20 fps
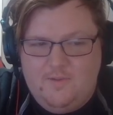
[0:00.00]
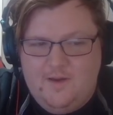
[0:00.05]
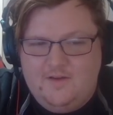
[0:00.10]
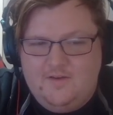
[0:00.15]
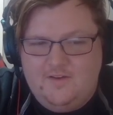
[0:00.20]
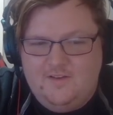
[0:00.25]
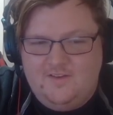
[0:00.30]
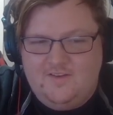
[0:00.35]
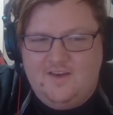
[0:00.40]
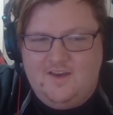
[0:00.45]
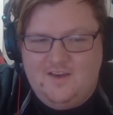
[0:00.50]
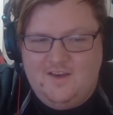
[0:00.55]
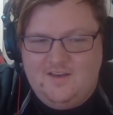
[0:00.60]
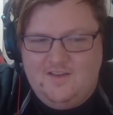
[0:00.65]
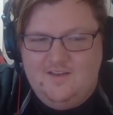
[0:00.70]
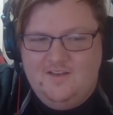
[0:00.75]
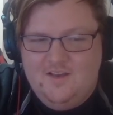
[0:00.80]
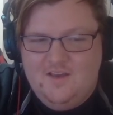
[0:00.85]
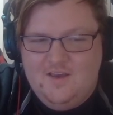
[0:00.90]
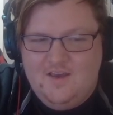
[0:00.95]
About to say,
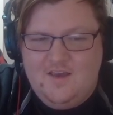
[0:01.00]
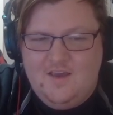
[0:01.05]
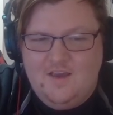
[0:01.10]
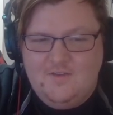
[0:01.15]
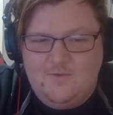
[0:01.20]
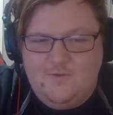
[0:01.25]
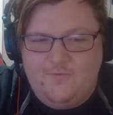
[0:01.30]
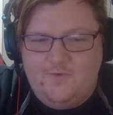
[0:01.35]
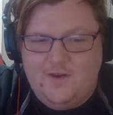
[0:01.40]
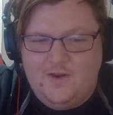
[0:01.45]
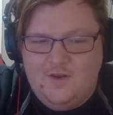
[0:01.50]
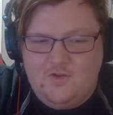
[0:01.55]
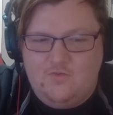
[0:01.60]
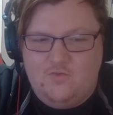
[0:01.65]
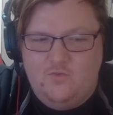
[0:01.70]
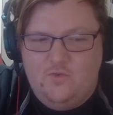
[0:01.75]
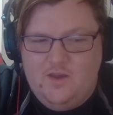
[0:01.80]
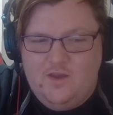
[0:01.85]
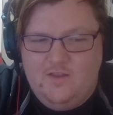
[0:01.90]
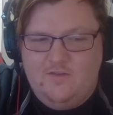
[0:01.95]
his finish
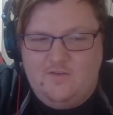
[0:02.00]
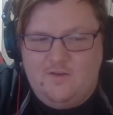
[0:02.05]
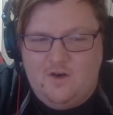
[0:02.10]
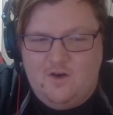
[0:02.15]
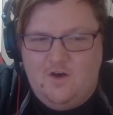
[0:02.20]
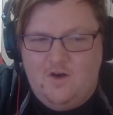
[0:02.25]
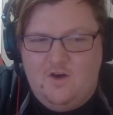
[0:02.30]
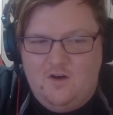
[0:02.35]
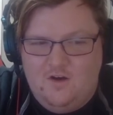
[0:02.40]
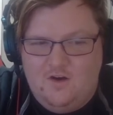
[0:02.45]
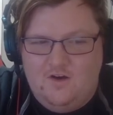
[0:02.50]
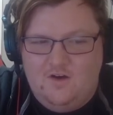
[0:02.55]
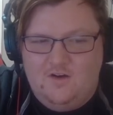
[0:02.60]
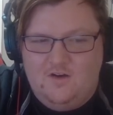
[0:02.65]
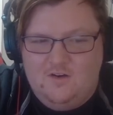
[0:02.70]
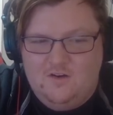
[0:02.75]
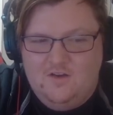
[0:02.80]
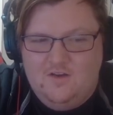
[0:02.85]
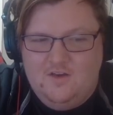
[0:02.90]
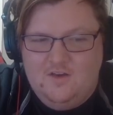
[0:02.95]
wins are...
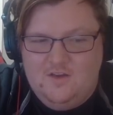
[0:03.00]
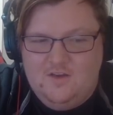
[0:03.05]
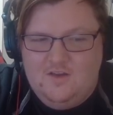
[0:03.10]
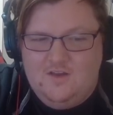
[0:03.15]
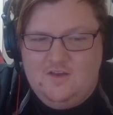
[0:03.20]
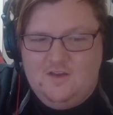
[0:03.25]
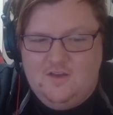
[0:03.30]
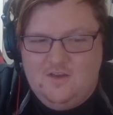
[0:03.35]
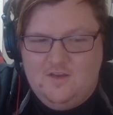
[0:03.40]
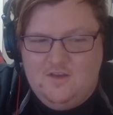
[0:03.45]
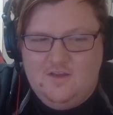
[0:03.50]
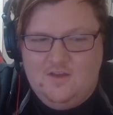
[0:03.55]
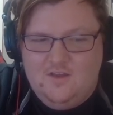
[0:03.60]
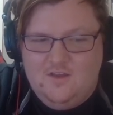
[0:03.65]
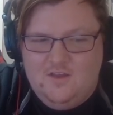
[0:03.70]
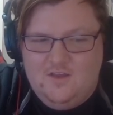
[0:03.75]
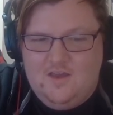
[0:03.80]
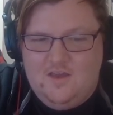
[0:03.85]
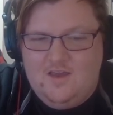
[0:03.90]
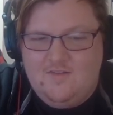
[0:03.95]

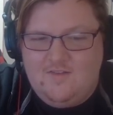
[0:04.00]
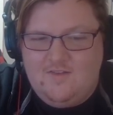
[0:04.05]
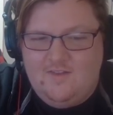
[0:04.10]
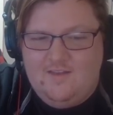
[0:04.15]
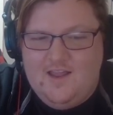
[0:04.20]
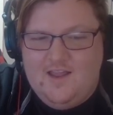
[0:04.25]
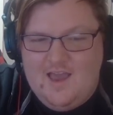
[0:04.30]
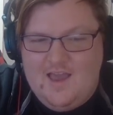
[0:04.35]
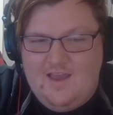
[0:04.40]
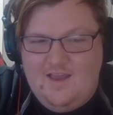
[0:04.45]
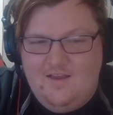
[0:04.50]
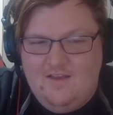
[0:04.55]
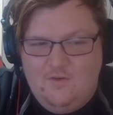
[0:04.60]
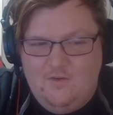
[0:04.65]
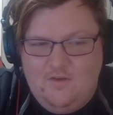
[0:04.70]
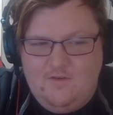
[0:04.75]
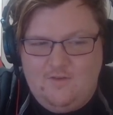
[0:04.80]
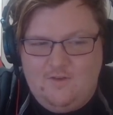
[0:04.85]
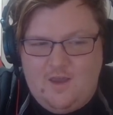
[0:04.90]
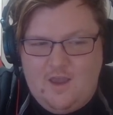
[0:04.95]
His
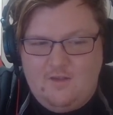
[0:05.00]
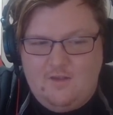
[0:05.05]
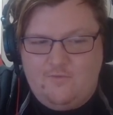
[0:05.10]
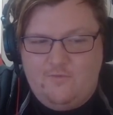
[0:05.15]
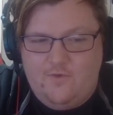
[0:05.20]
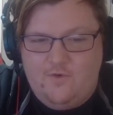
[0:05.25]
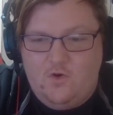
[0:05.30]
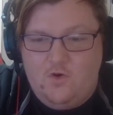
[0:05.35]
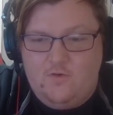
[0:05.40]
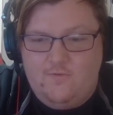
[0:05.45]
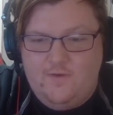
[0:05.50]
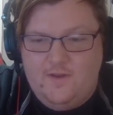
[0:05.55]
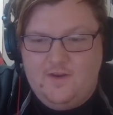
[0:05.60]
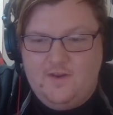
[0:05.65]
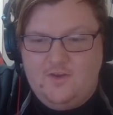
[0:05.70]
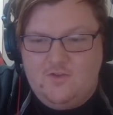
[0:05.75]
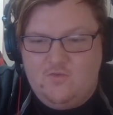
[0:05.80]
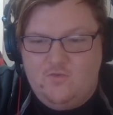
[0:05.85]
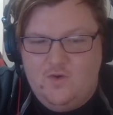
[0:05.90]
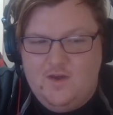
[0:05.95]
last 4
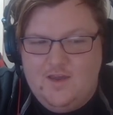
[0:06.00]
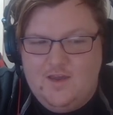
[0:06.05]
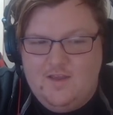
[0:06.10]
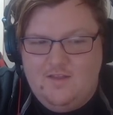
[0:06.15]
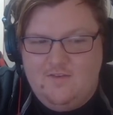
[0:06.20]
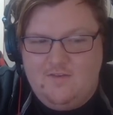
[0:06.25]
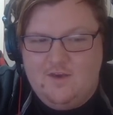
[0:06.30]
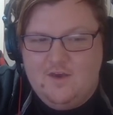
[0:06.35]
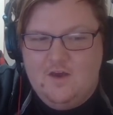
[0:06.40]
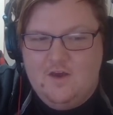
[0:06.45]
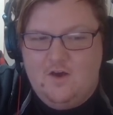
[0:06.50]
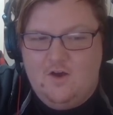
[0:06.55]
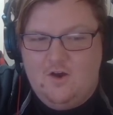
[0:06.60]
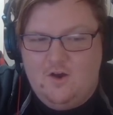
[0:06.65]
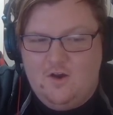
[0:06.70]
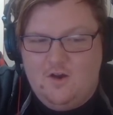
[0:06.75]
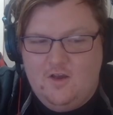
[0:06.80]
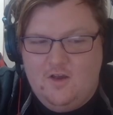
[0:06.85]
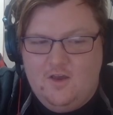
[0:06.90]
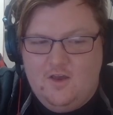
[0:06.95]
finish wins
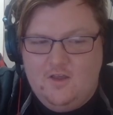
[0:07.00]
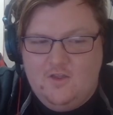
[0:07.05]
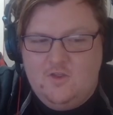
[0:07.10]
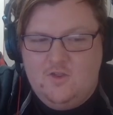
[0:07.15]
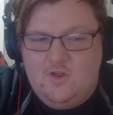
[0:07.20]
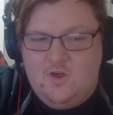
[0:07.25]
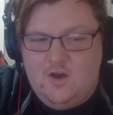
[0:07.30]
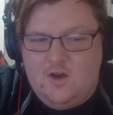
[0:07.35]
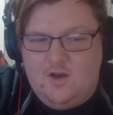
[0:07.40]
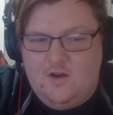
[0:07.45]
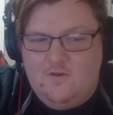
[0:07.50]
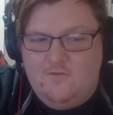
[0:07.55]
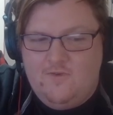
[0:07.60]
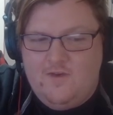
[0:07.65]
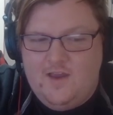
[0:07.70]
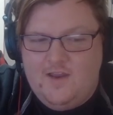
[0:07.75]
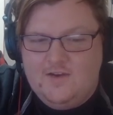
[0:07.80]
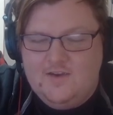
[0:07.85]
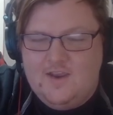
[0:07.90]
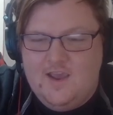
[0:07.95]
are Jared
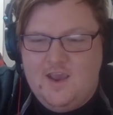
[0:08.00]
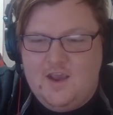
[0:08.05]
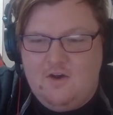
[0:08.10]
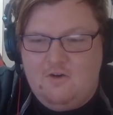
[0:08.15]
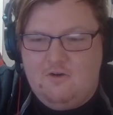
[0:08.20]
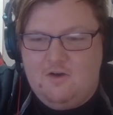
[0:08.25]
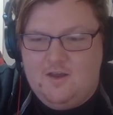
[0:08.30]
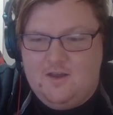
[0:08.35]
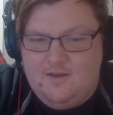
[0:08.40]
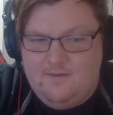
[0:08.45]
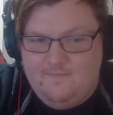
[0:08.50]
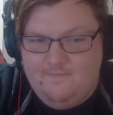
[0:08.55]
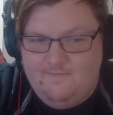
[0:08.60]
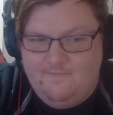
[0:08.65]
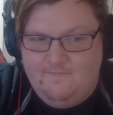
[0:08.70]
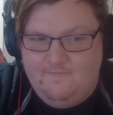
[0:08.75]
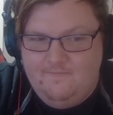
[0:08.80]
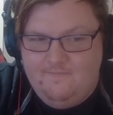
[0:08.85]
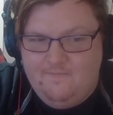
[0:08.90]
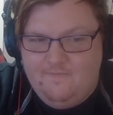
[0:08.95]
Vandera,
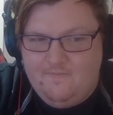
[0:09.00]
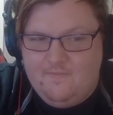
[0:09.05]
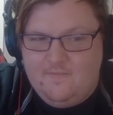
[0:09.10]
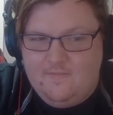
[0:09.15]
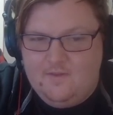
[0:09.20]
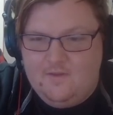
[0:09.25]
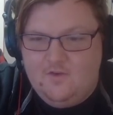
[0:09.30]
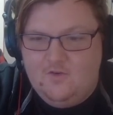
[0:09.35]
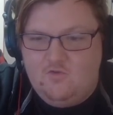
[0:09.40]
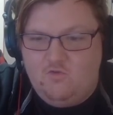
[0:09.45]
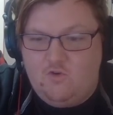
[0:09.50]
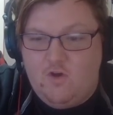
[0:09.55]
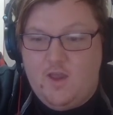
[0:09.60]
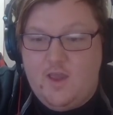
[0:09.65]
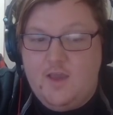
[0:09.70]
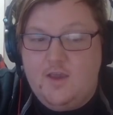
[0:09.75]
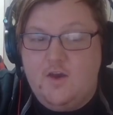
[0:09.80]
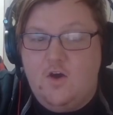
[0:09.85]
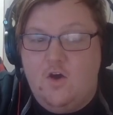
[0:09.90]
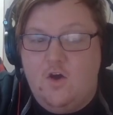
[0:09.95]

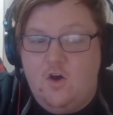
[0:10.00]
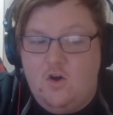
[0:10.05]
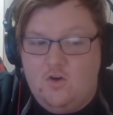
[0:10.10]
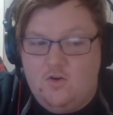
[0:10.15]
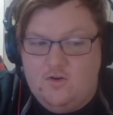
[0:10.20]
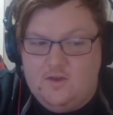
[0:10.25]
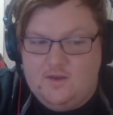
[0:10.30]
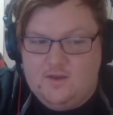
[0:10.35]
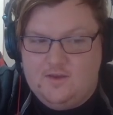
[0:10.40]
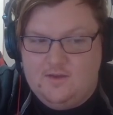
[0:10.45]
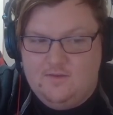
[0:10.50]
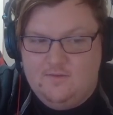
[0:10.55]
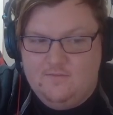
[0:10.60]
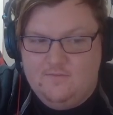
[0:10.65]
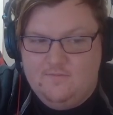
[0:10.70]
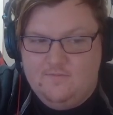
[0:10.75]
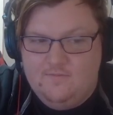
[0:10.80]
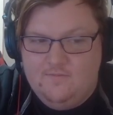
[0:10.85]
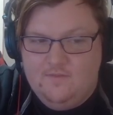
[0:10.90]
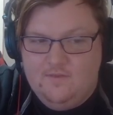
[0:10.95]
Greg Hardy,
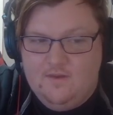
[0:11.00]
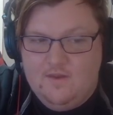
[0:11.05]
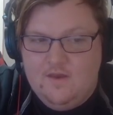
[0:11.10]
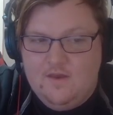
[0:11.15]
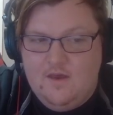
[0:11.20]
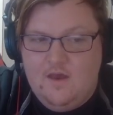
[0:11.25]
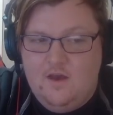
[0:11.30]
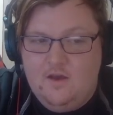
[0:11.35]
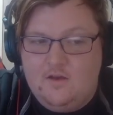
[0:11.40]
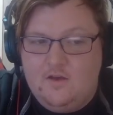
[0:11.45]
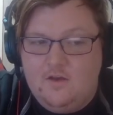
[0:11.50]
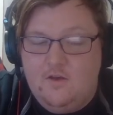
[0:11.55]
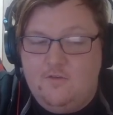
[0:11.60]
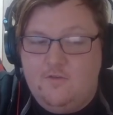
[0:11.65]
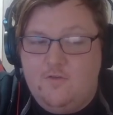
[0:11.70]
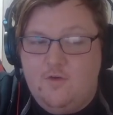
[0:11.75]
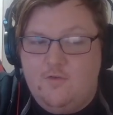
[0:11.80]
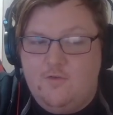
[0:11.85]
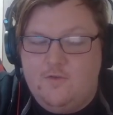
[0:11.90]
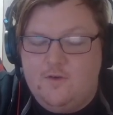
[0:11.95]

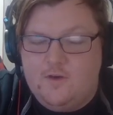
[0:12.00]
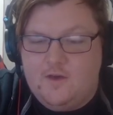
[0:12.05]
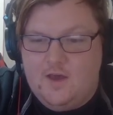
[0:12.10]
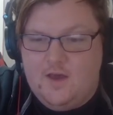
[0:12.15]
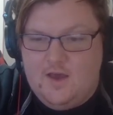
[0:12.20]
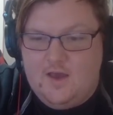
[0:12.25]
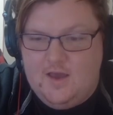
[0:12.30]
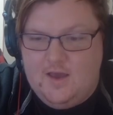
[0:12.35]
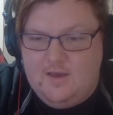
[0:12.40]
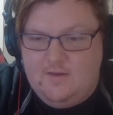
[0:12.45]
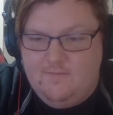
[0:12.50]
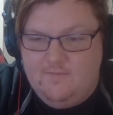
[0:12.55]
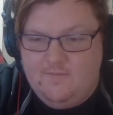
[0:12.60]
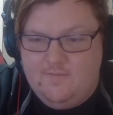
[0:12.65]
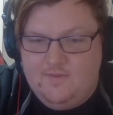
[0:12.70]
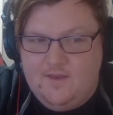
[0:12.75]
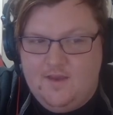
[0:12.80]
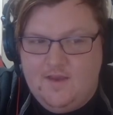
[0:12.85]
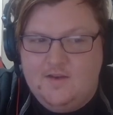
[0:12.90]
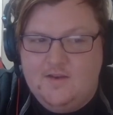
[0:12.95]
Augusto Sakai,
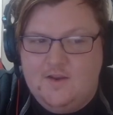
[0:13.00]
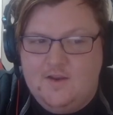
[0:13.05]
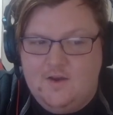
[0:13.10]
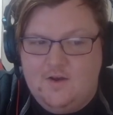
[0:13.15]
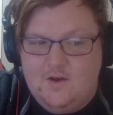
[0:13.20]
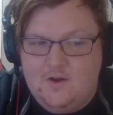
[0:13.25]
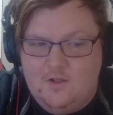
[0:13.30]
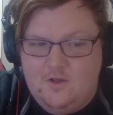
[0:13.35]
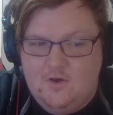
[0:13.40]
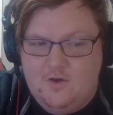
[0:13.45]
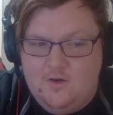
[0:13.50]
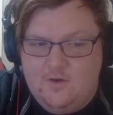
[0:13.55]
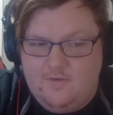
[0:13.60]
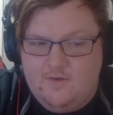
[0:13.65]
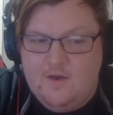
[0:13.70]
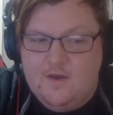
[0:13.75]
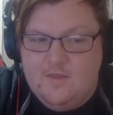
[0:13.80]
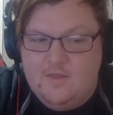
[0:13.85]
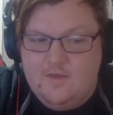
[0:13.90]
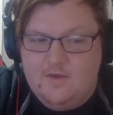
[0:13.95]
and Derek Lewis.
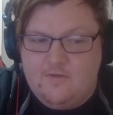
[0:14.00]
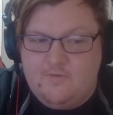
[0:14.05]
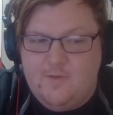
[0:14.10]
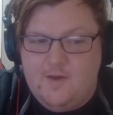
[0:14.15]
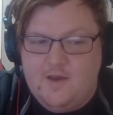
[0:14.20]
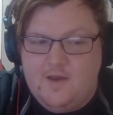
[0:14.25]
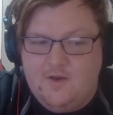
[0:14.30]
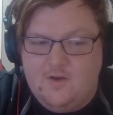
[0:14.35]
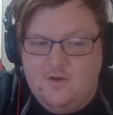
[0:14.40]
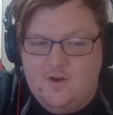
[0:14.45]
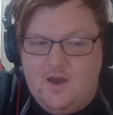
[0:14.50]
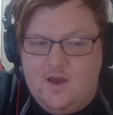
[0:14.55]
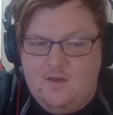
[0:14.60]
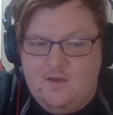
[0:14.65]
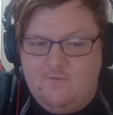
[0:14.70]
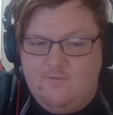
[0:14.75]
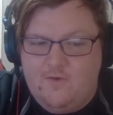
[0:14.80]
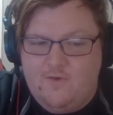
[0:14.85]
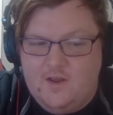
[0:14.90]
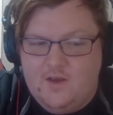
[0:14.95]
This man could not
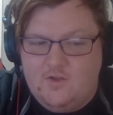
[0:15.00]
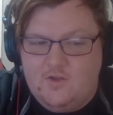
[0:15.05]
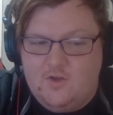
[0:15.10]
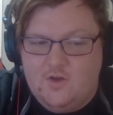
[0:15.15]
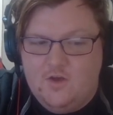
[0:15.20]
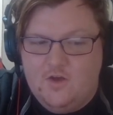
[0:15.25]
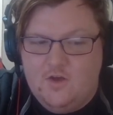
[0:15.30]
finish